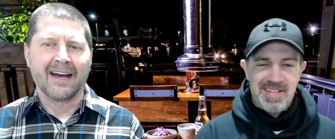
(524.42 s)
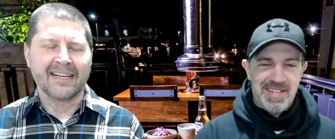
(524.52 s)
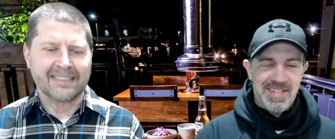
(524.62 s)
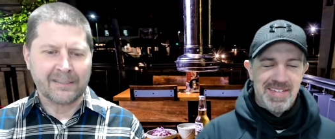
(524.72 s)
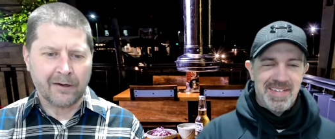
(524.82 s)

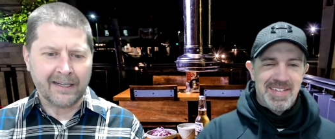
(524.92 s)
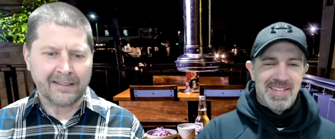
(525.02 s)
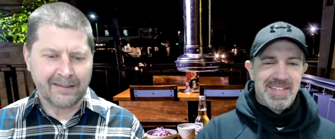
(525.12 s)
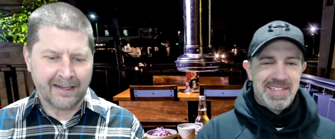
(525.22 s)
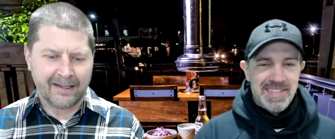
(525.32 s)
Speaker 1: So
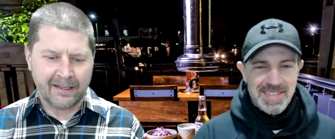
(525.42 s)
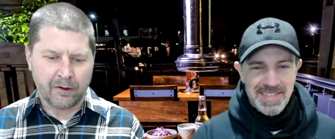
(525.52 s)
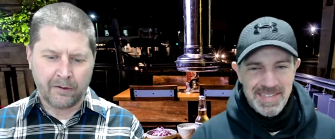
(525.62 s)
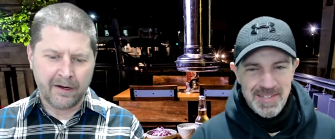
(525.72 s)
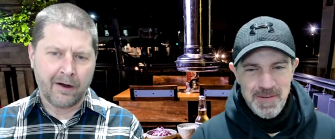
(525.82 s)
I, you
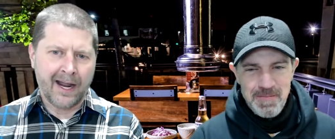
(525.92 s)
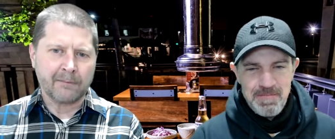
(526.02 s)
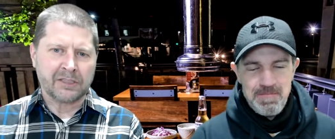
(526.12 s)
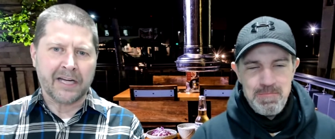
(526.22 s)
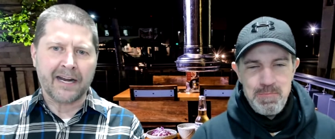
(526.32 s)
know, here I
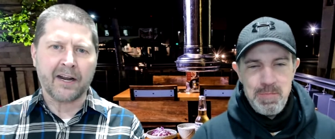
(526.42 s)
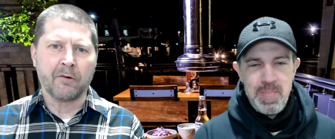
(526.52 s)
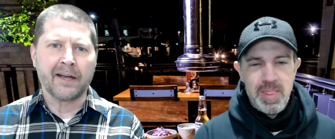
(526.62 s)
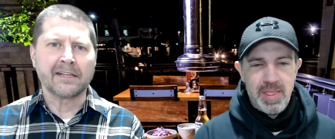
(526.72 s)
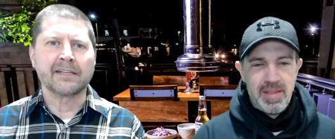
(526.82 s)
am chatting
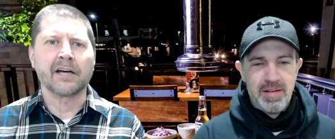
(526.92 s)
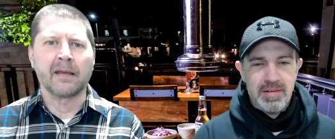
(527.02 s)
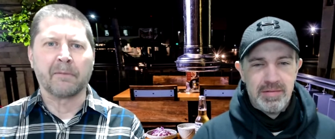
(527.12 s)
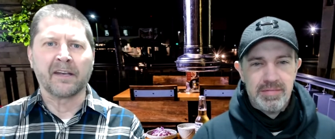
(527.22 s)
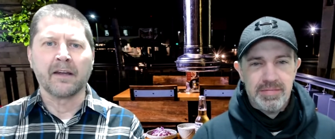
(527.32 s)
away,
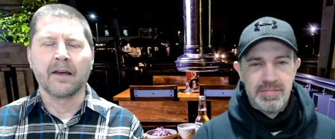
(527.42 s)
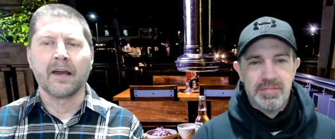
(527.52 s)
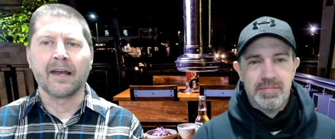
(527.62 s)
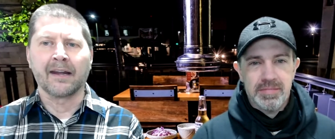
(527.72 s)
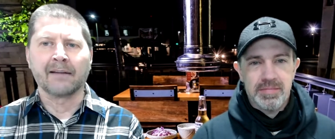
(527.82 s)
typing,
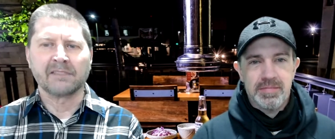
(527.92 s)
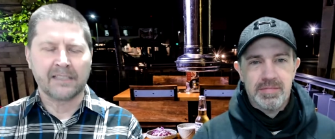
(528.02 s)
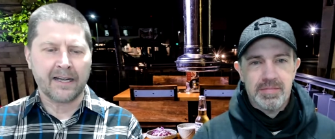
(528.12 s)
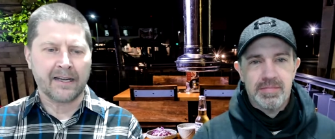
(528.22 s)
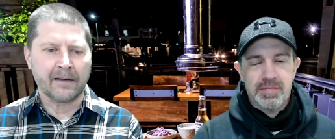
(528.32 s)
and I'm
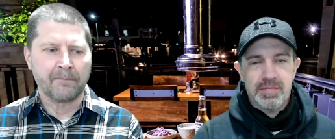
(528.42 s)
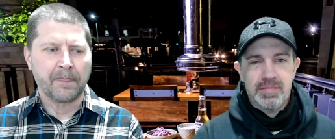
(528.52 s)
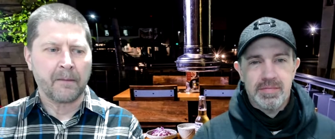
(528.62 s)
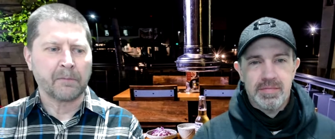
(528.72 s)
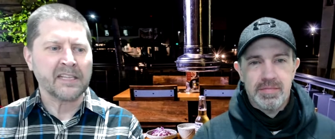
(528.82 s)
saying,
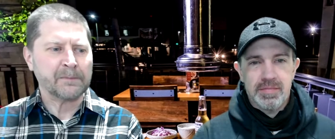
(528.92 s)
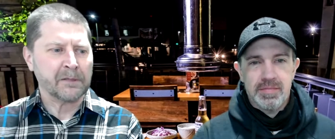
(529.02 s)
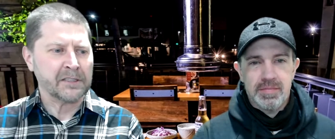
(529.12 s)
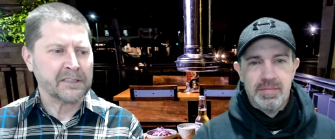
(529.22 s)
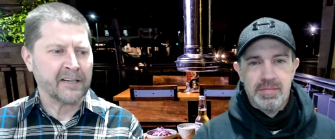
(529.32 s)
please
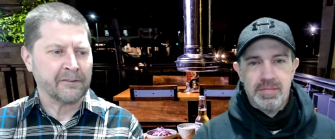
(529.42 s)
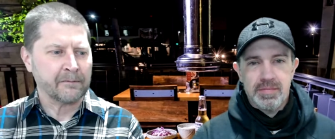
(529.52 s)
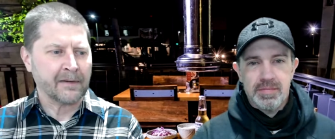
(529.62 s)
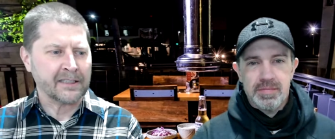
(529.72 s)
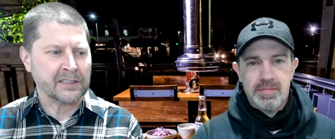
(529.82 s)
put yourself in
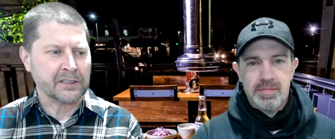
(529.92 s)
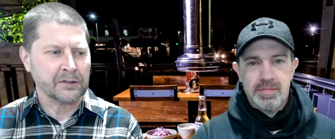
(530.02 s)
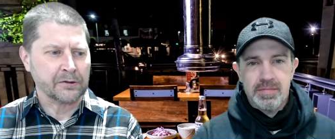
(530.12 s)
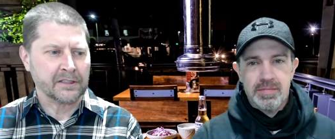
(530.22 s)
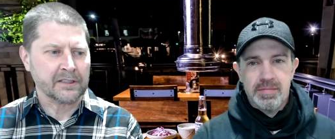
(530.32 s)
my
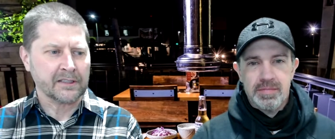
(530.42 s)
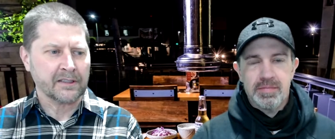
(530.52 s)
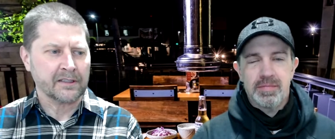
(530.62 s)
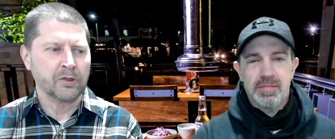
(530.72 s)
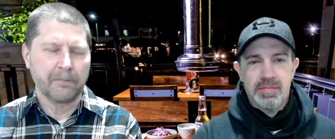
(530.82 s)
shoes.
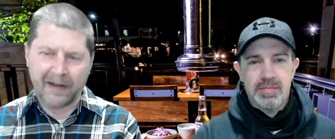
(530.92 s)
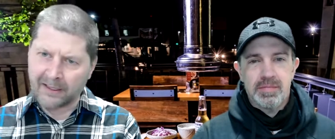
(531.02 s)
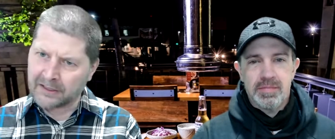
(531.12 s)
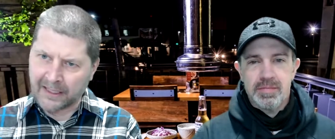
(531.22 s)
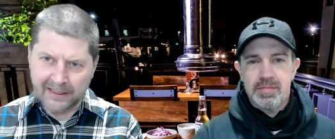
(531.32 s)
You
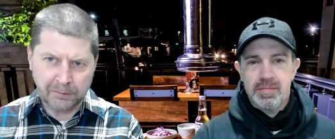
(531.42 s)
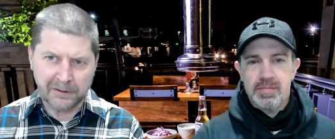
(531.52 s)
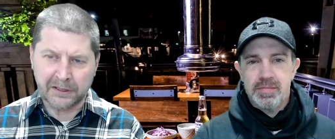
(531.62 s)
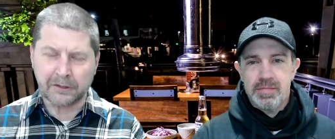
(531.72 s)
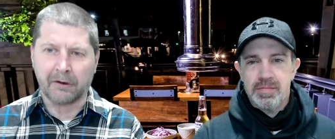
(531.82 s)
apologize,
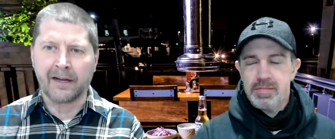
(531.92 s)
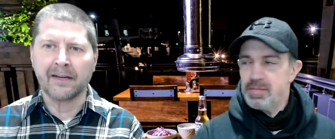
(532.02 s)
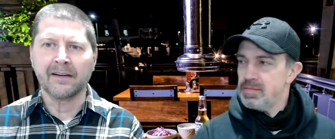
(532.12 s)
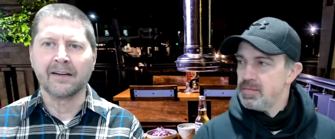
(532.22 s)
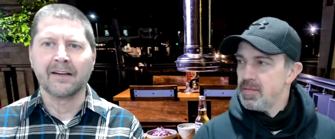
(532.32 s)
which is
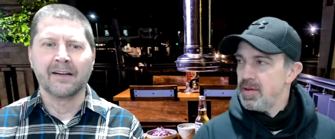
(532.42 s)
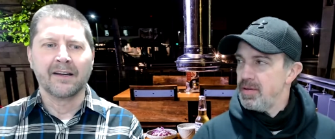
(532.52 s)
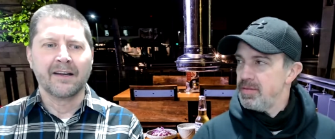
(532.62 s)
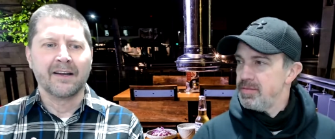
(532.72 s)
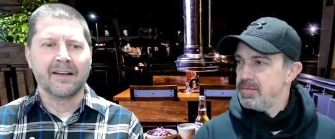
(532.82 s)
great. Yeah.
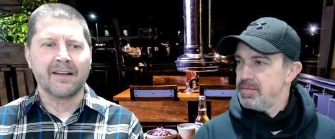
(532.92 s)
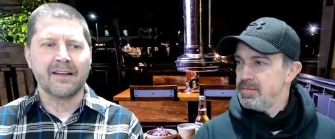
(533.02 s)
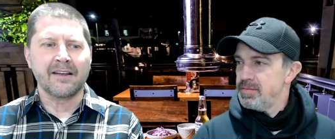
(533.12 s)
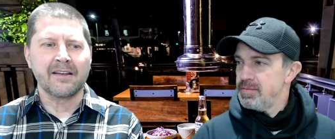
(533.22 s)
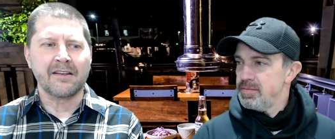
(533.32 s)

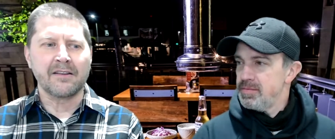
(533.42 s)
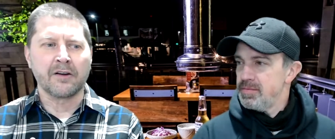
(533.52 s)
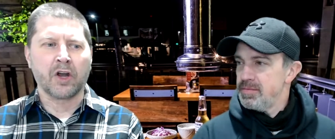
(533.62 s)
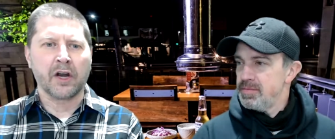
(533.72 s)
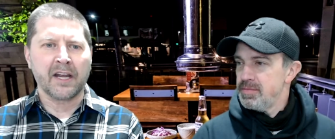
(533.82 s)

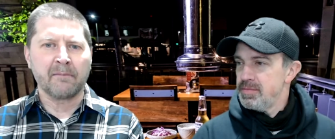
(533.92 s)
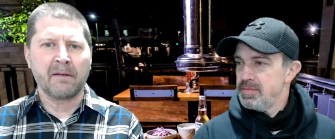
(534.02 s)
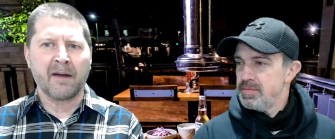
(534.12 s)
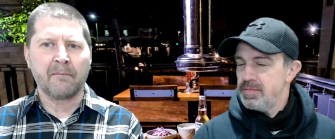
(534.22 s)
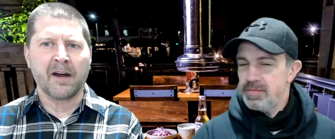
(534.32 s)
You're going to give me
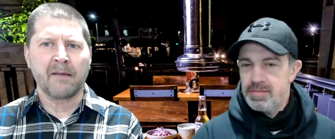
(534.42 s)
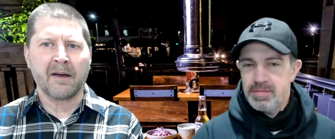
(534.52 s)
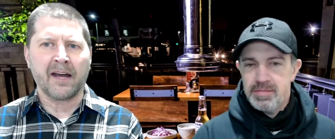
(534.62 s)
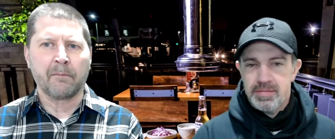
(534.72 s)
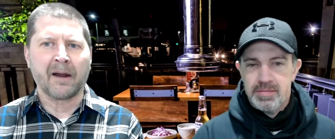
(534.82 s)
my money
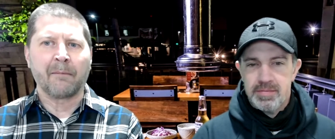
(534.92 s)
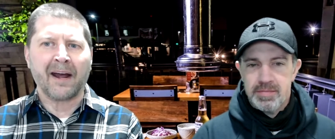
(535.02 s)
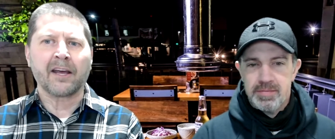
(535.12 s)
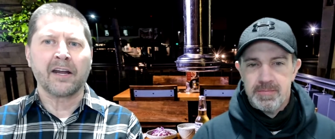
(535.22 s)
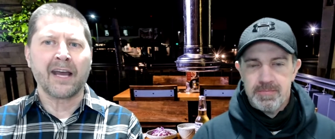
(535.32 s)
back, but I'm
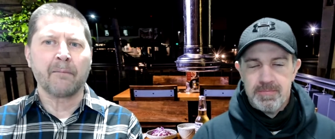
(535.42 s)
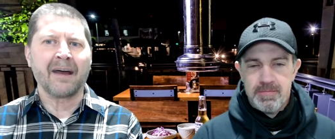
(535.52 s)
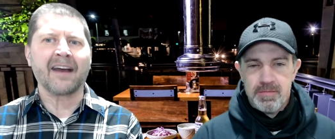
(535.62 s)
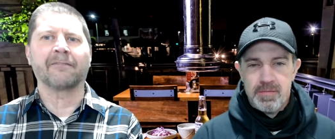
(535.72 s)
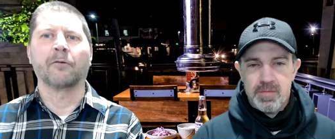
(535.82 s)
not going to get it
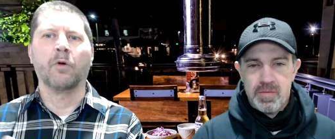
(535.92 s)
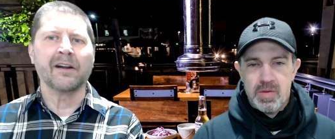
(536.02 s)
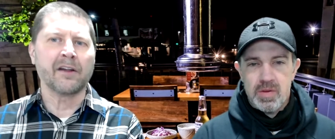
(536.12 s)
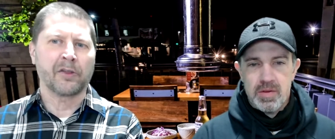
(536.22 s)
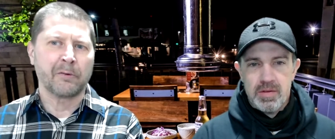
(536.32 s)
back for
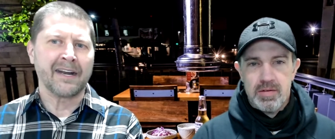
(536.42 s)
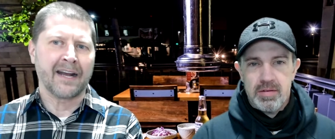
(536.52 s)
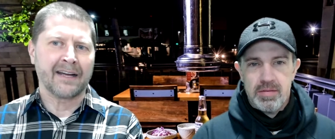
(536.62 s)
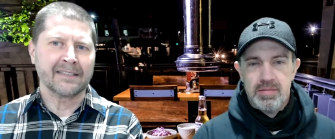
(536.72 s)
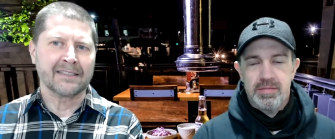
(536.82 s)
1 to 3
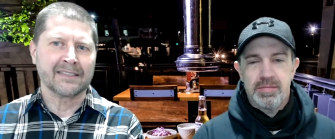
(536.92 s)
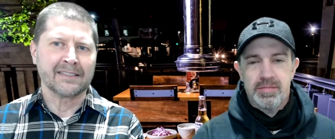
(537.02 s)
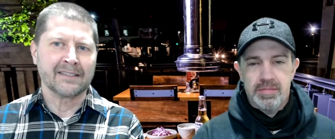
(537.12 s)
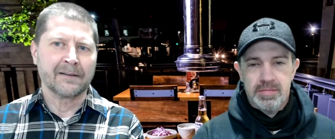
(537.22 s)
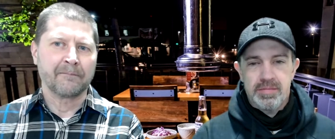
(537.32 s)
days.
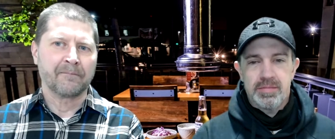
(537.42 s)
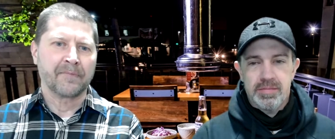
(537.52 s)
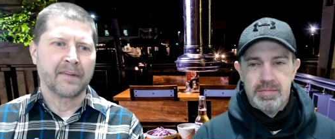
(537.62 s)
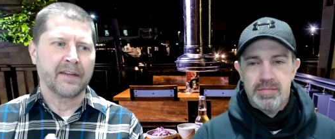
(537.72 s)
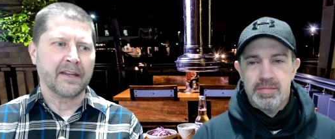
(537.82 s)

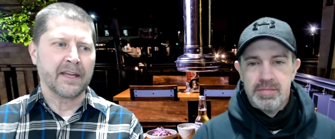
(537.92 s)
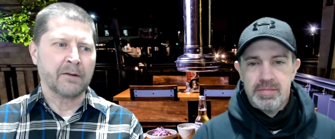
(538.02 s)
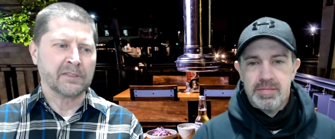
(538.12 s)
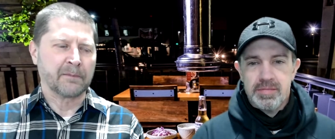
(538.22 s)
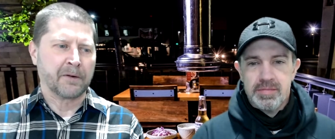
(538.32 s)
It
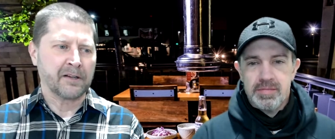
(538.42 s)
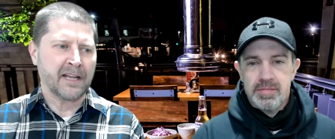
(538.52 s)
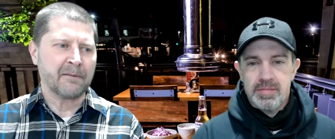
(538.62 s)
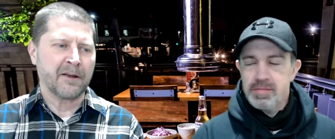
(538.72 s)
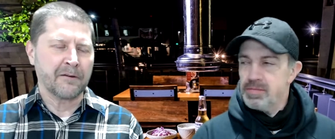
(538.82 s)
was a
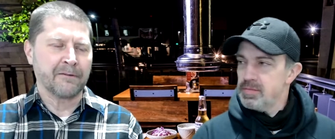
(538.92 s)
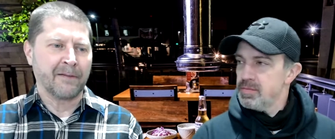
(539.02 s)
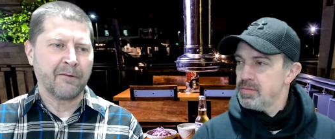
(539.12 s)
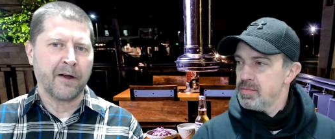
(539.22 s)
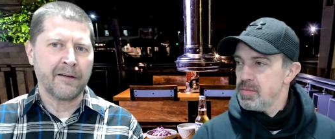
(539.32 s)
birthday meal for
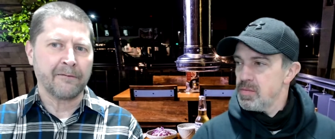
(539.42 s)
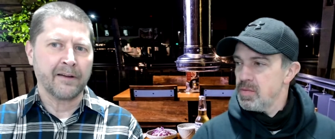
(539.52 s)
my wife.